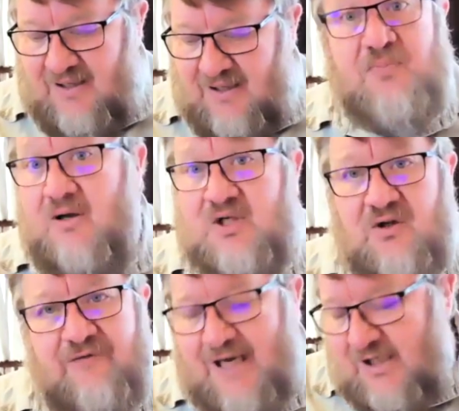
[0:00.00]

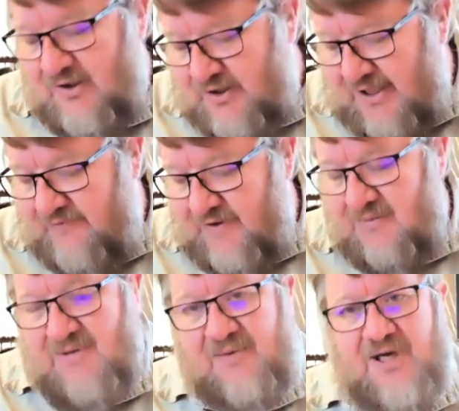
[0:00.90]
spiritual values even,
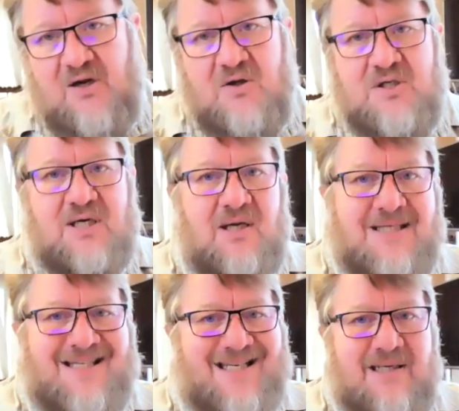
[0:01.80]
maybe not in a
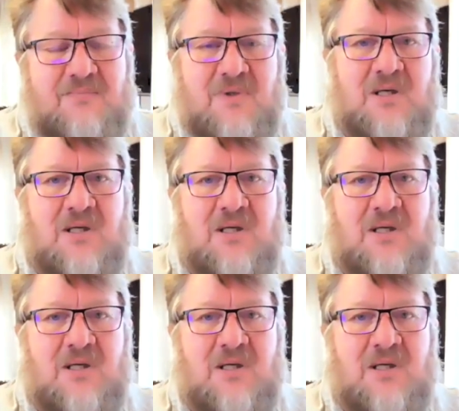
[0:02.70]
team,